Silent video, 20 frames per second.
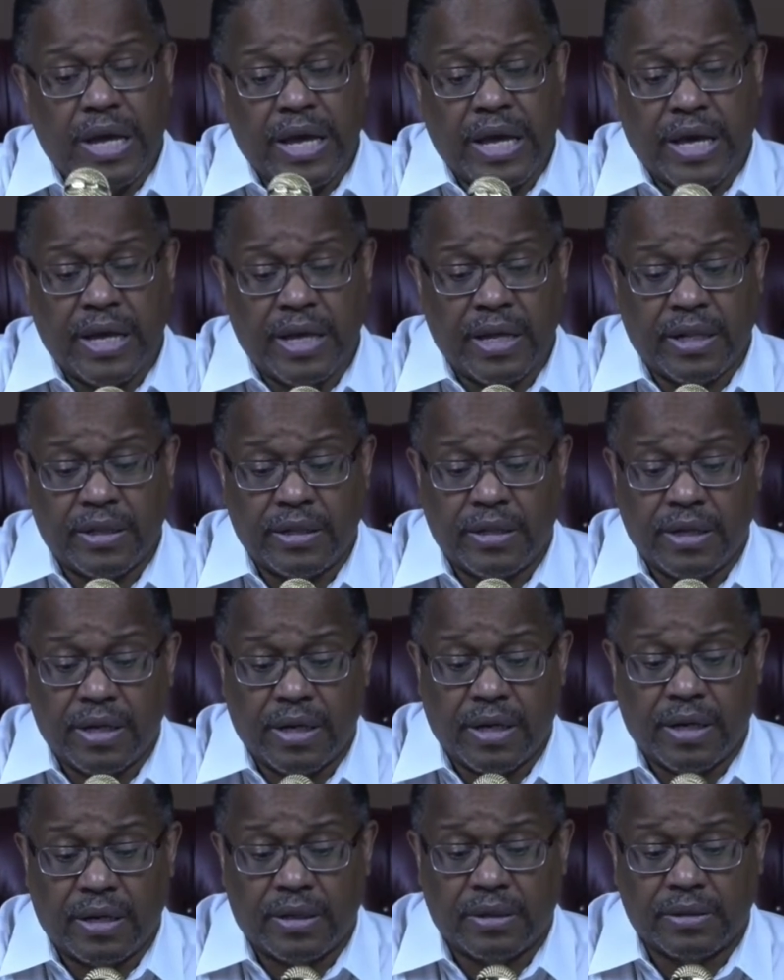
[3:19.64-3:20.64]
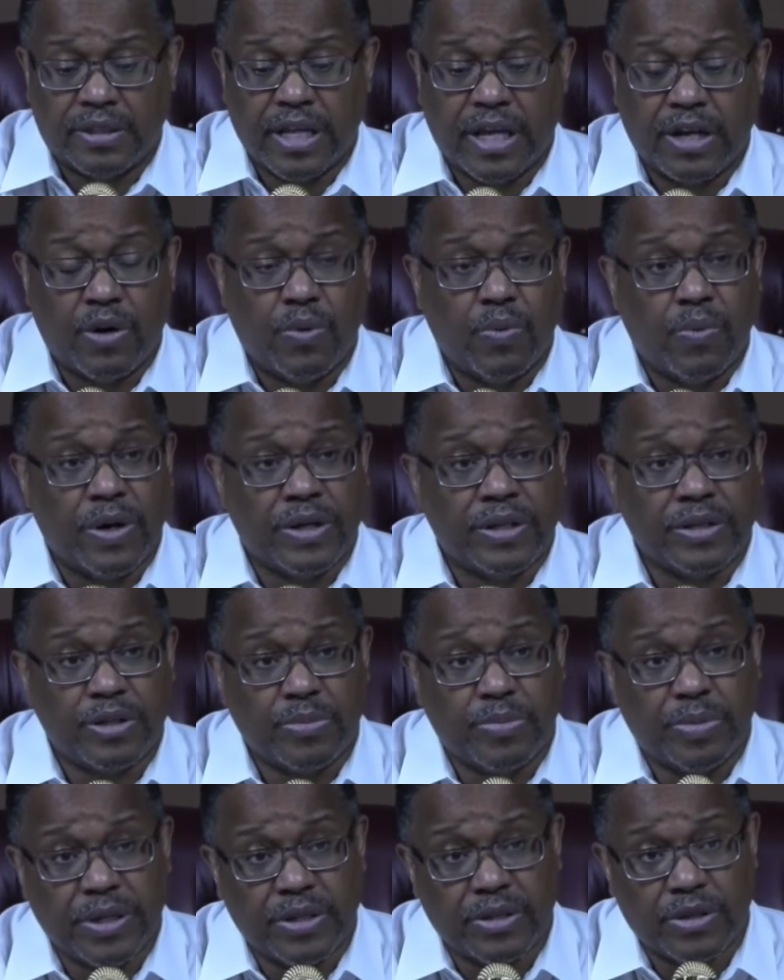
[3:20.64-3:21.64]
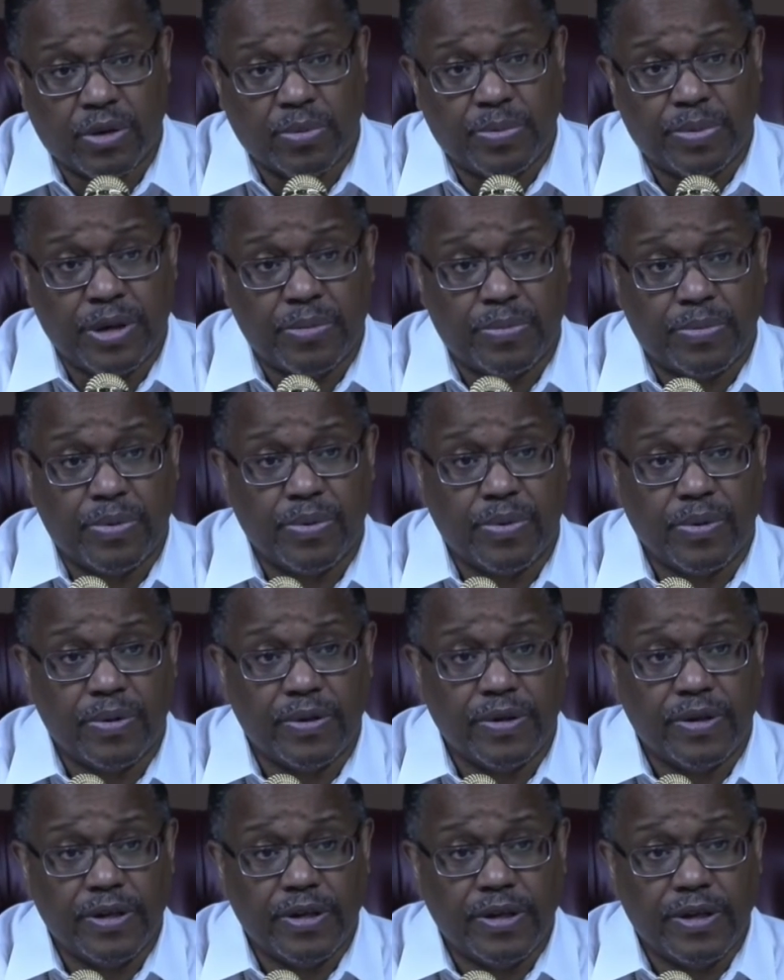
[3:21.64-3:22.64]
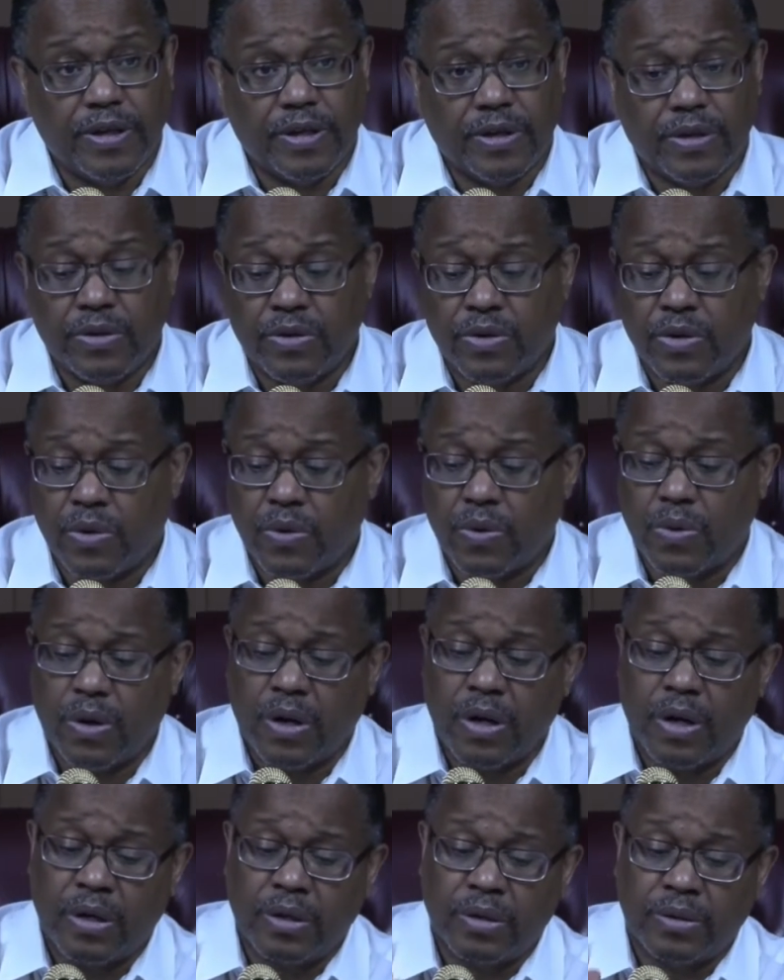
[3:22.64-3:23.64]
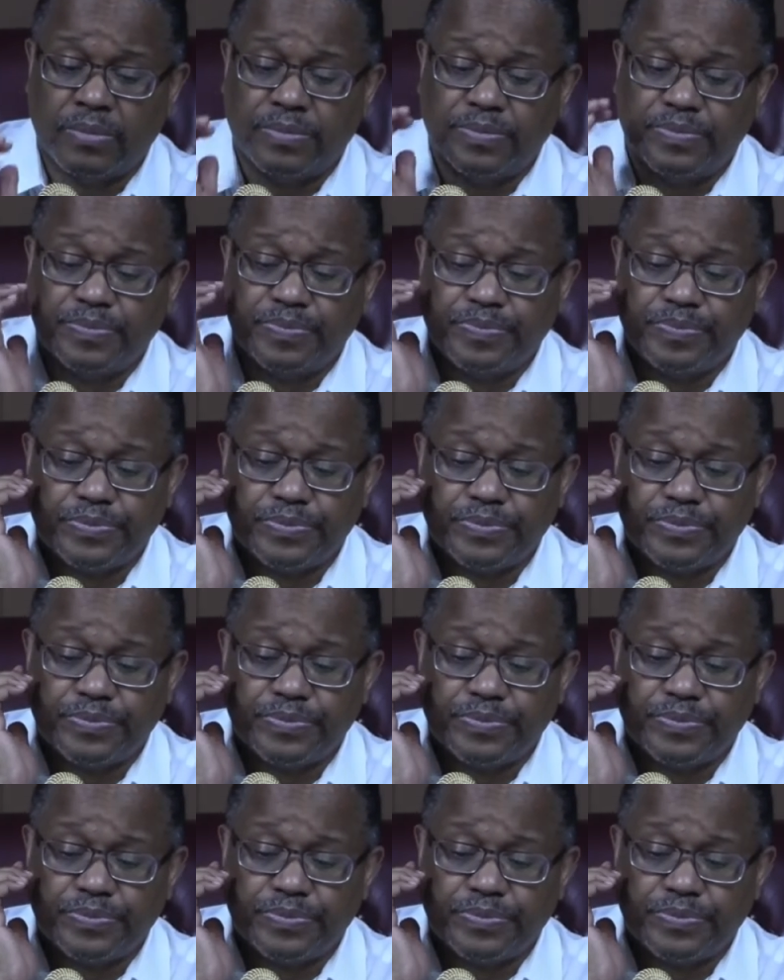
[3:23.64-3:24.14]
and uh, they don't want to depend on people. Right. You know. Um,